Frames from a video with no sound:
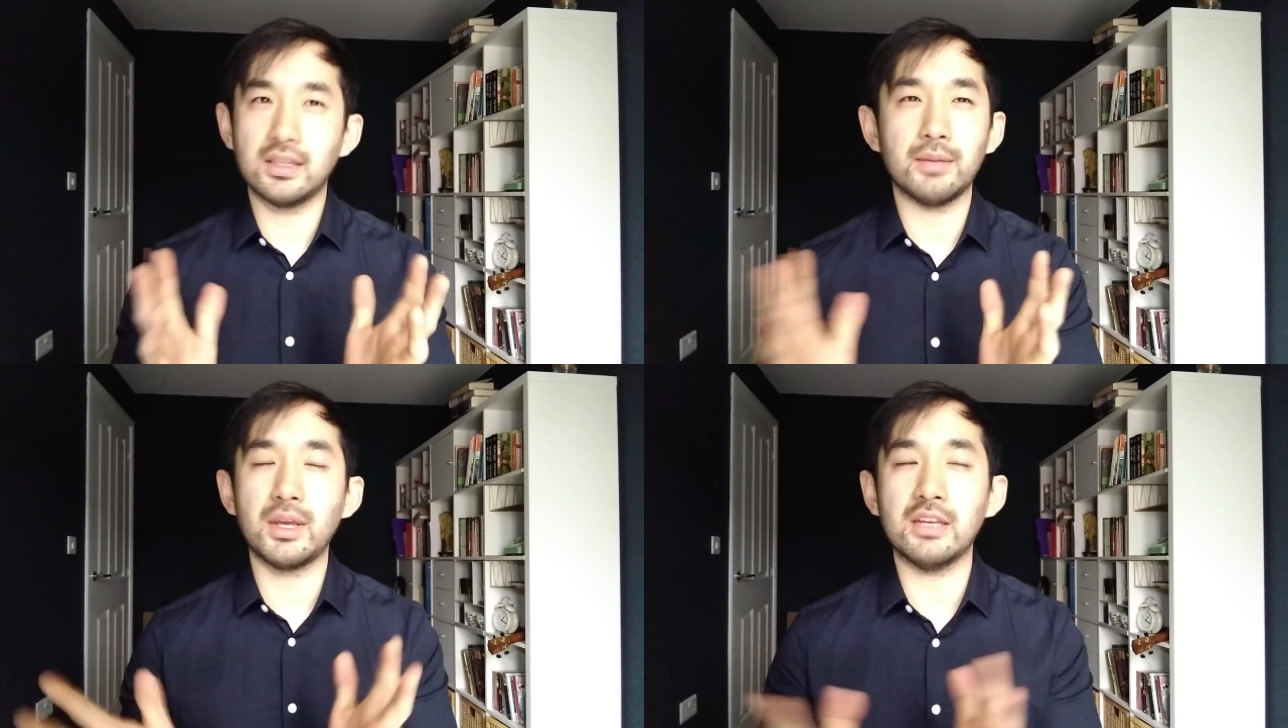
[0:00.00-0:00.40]

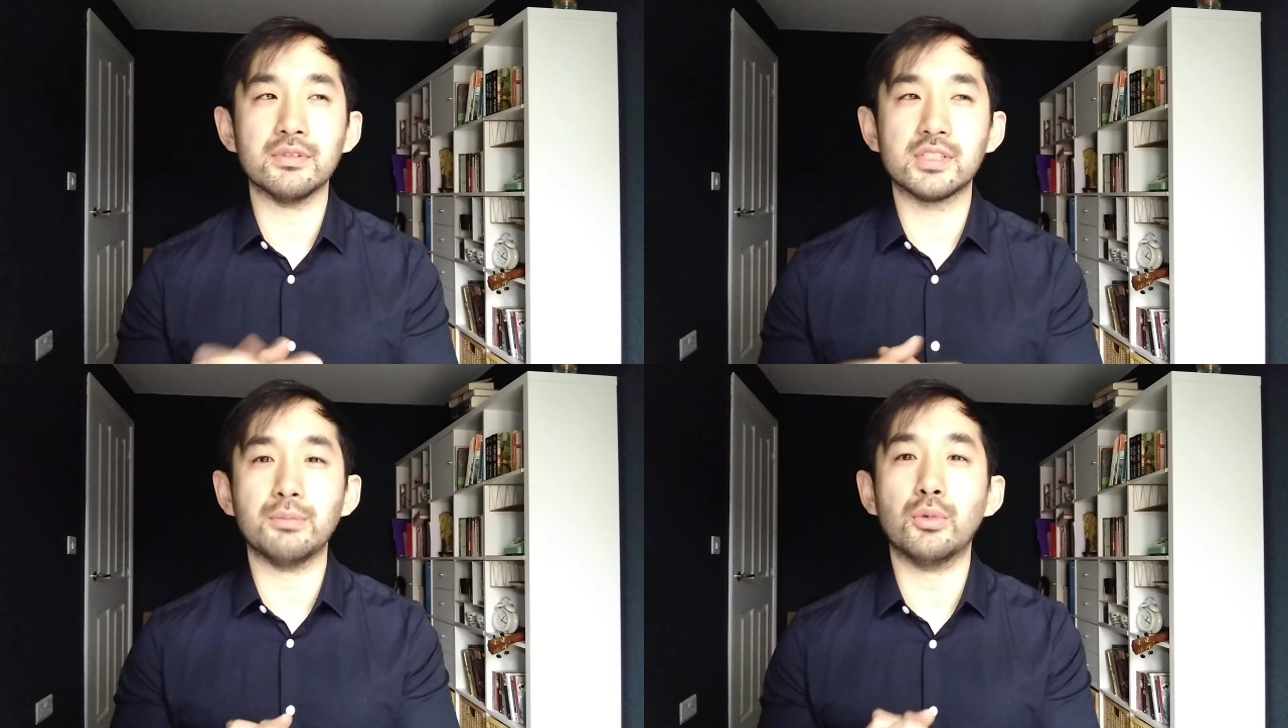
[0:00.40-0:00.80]
They may
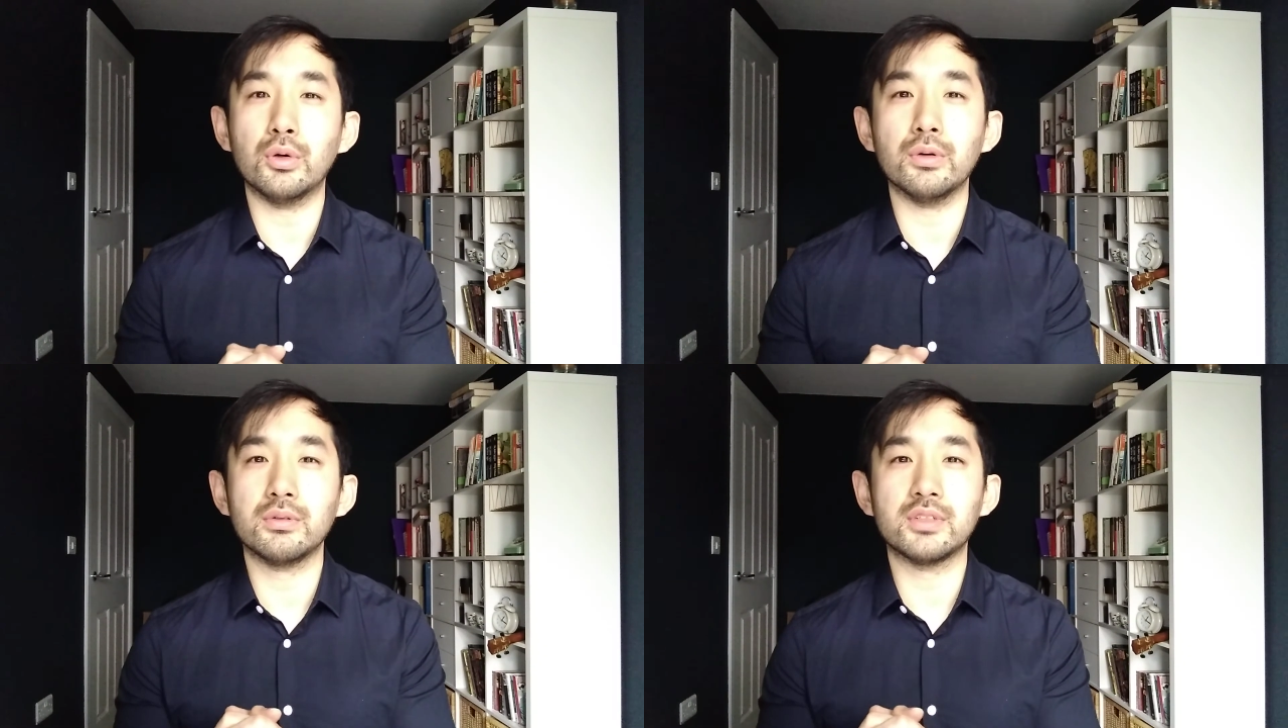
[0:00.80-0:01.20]
even sell
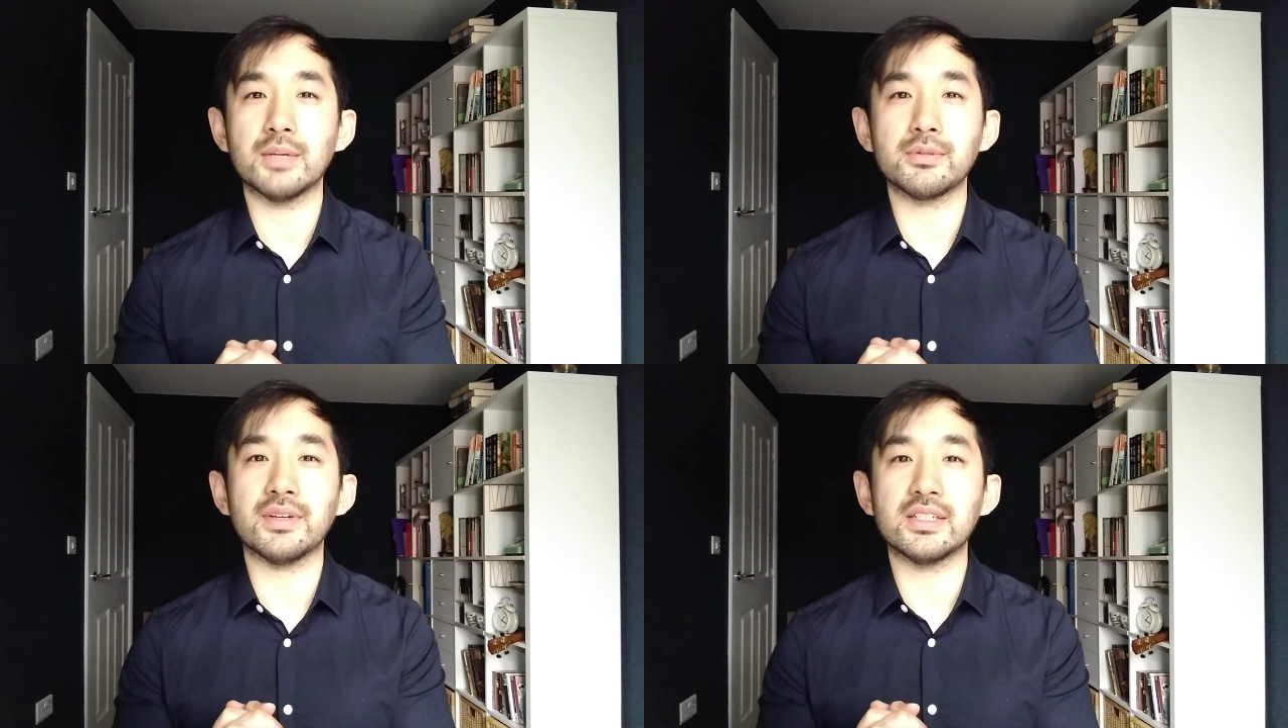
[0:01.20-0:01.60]
more
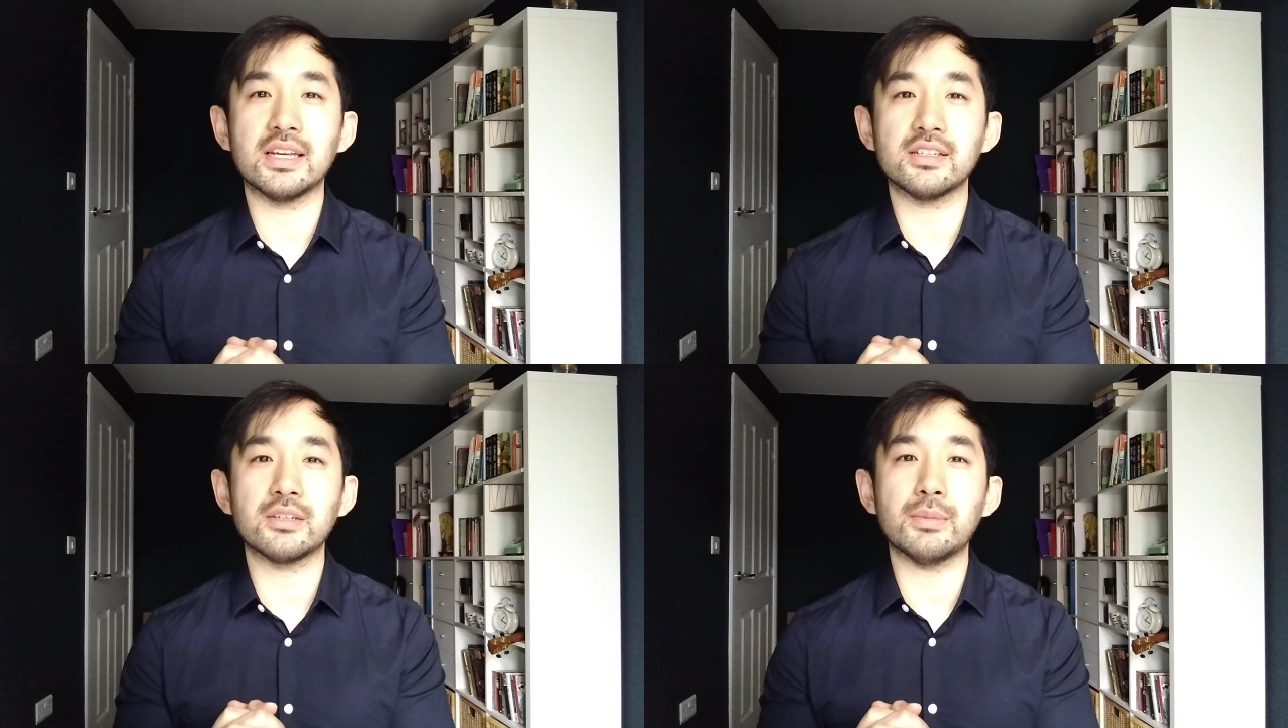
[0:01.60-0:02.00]
types of
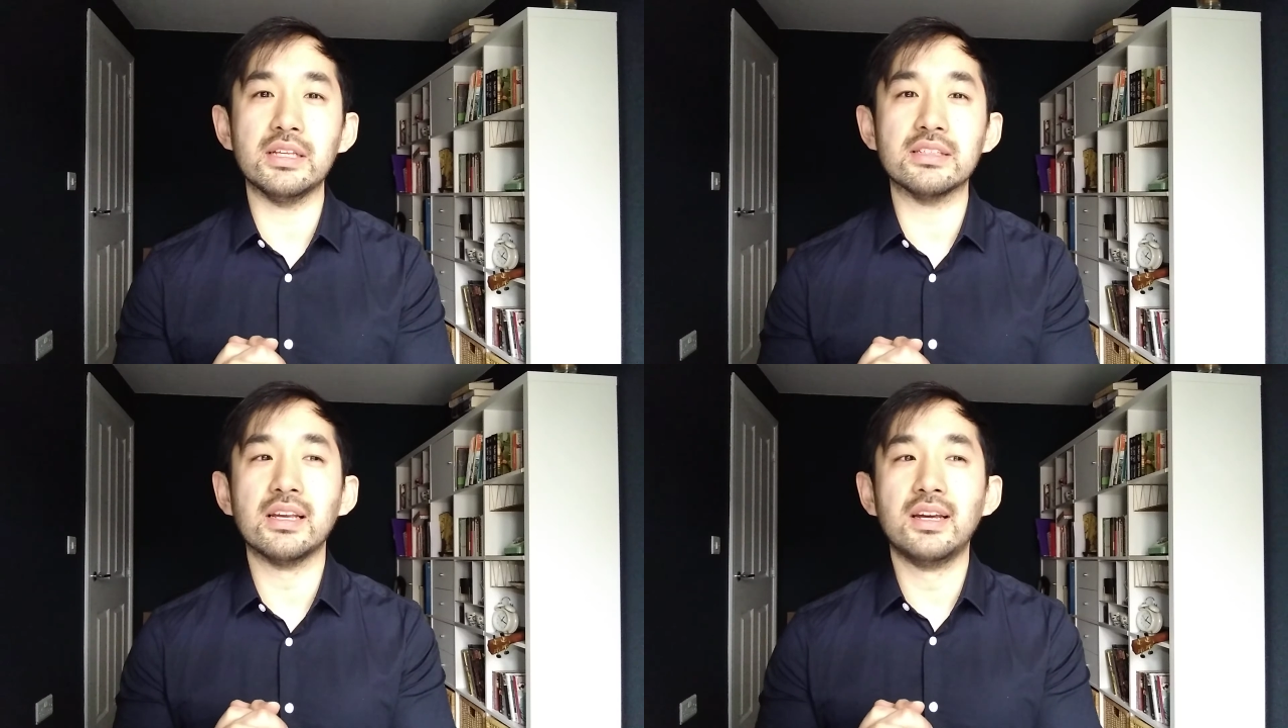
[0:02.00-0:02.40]
antihistamines.